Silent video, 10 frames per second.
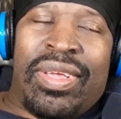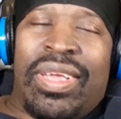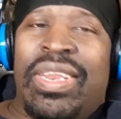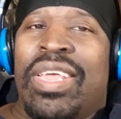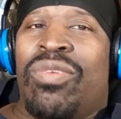
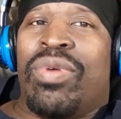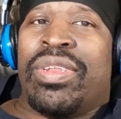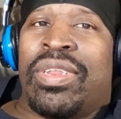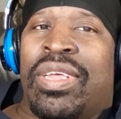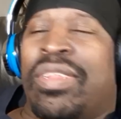it is
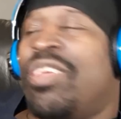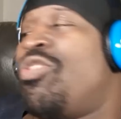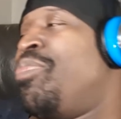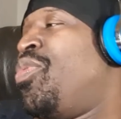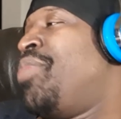what it is.
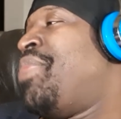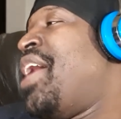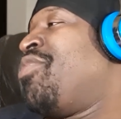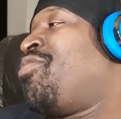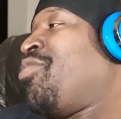This your boy
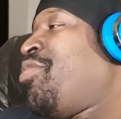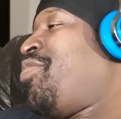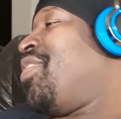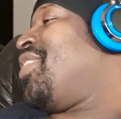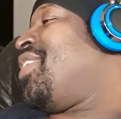Battle
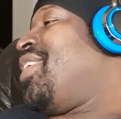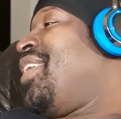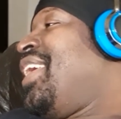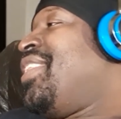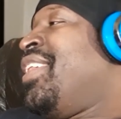Truth.
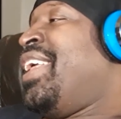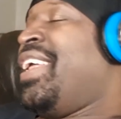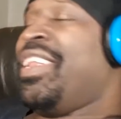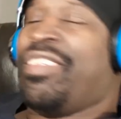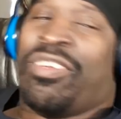Hit the
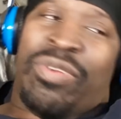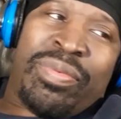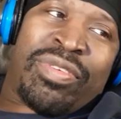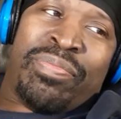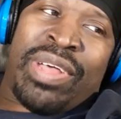link in the
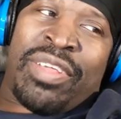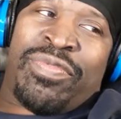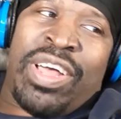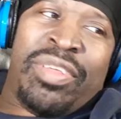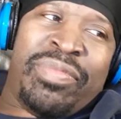description box.
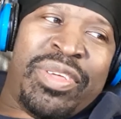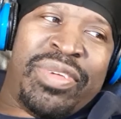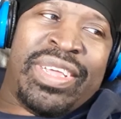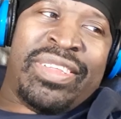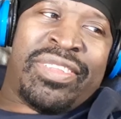Follow me
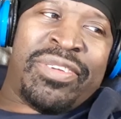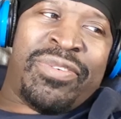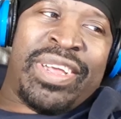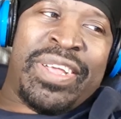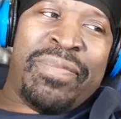on
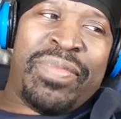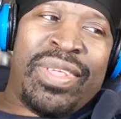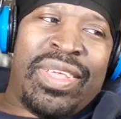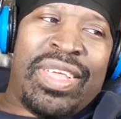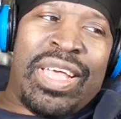Instagram.
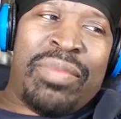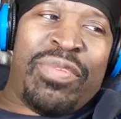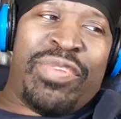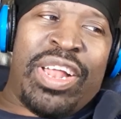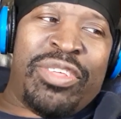I'm
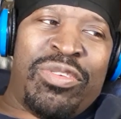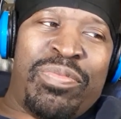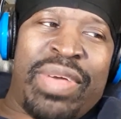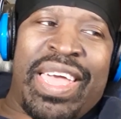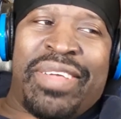gonna follow you
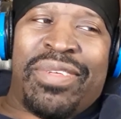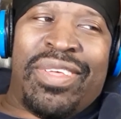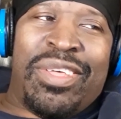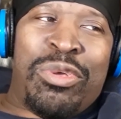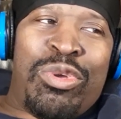back.
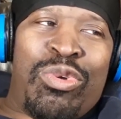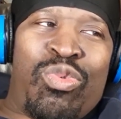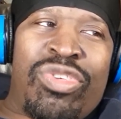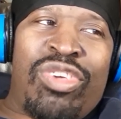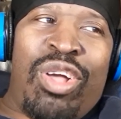
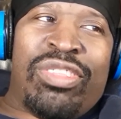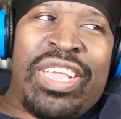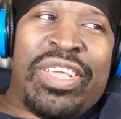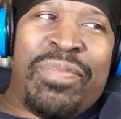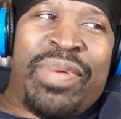What y'all
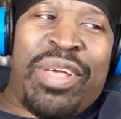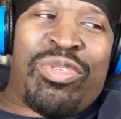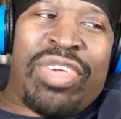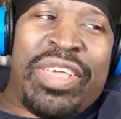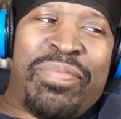think
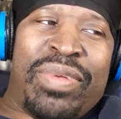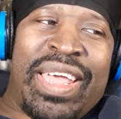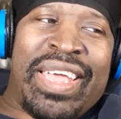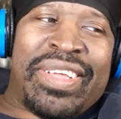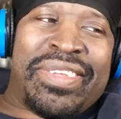about JBlac